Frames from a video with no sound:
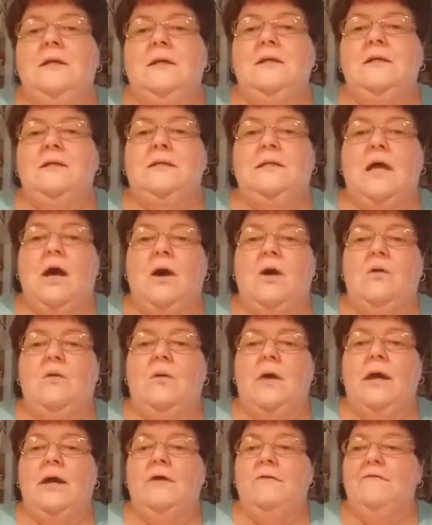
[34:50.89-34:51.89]

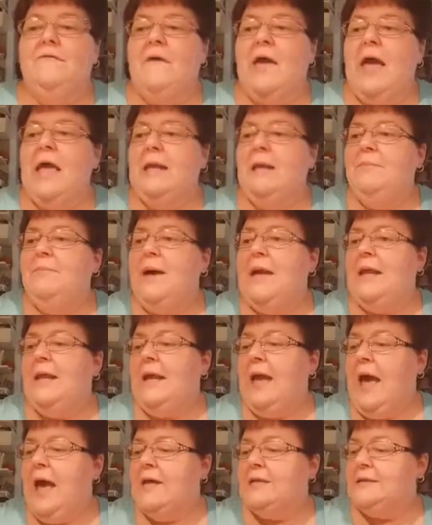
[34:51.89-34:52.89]
So if
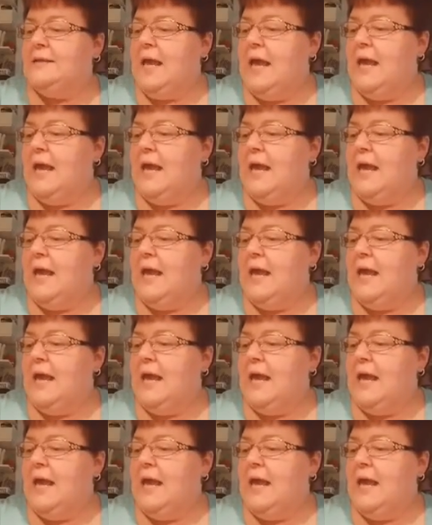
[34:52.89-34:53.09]
anybody has